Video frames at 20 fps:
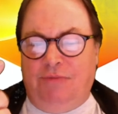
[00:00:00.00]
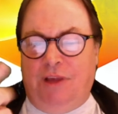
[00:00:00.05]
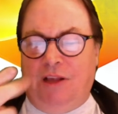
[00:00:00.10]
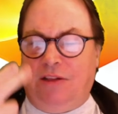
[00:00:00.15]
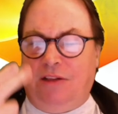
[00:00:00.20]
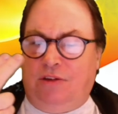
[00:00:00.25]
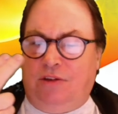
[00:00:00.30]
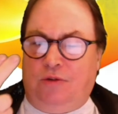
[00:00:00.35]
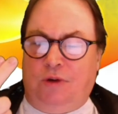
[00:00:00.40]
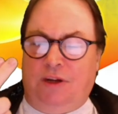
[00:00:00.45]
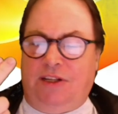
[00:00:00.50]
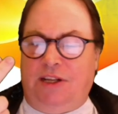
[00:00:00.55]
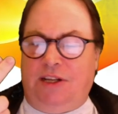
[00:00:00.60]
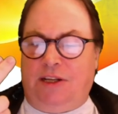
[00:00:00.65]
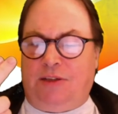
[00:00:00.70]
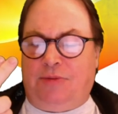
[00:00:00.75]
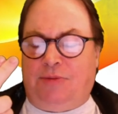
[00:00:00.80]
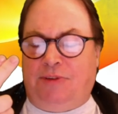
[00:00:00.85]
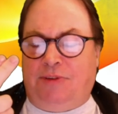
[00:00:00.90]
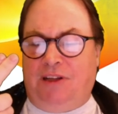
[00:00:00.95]
the Great
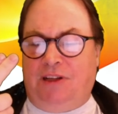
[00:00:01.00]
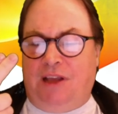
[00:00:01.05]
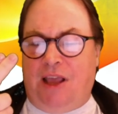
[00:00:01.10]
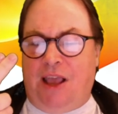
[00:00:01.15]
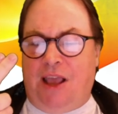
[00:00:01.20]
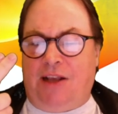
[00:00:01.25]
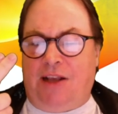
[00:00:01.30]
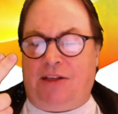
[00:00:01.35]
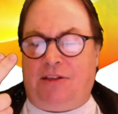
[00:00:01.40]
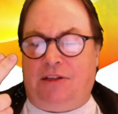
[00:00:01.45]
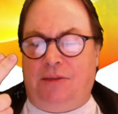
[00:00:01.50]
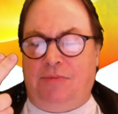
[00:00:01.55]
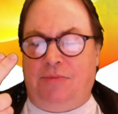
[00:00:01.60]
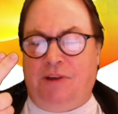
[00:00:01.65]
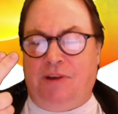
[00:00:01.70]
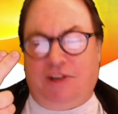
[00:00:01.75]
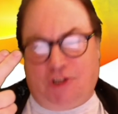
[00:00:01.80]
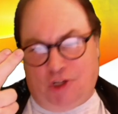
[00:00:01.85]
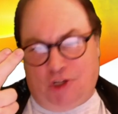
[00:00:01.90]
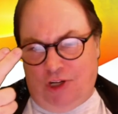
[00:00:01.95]

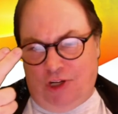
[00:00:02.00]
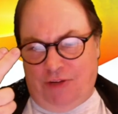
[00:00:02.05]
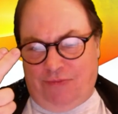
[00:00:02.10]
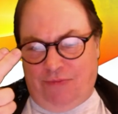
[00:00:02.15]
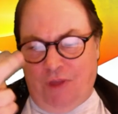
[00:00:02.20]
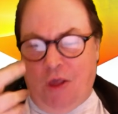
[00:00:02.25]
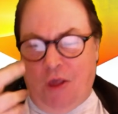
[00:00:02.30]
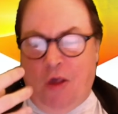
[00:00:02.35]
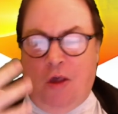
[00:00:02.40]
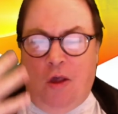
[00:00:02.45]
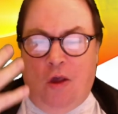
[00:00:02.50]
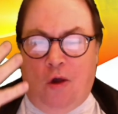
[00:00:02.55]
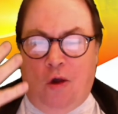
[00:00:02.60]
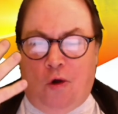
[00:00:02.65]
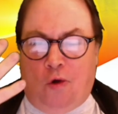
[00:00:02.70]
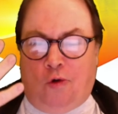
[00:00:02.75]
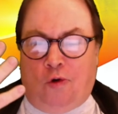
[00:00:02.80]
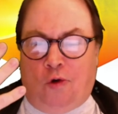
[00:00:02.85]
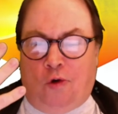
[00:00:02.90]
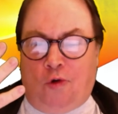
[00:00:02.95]
Exhibition,
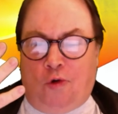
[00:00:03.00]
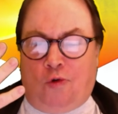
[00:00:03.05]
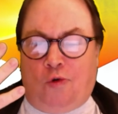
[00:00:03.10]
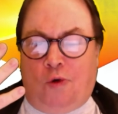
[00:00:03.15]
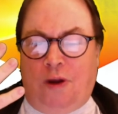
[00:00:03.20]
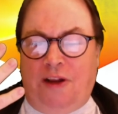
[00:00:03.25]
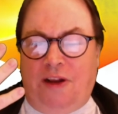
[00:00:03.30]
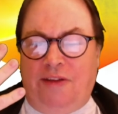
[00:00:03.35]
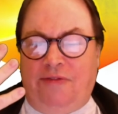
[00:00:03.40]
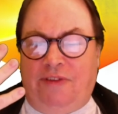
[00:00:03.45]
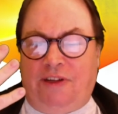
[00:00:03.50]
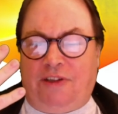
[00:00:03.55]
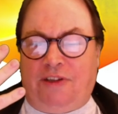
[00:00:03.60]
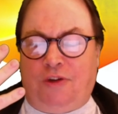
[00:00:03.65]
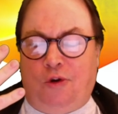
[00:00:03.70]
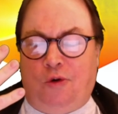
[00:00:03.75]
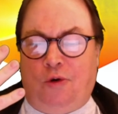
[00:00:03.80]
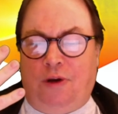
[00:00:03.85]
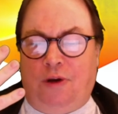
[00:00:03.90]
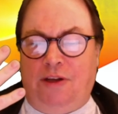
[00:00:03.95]
or Queen
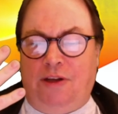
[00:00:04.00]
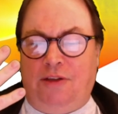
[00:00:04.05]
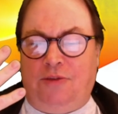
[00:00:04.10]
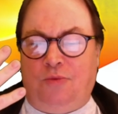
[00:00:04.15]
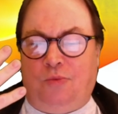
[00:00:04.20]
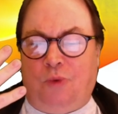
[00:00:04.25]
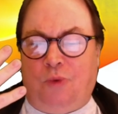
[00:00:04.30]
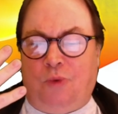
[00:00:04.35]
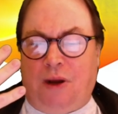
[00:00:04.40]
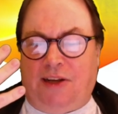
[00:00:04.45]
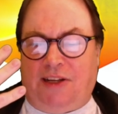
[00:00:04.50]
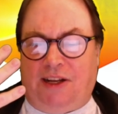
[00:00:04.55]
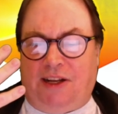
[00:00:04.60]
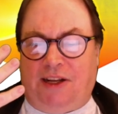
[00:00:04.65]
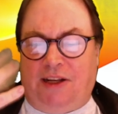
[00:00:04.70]
Victoria's Wedding.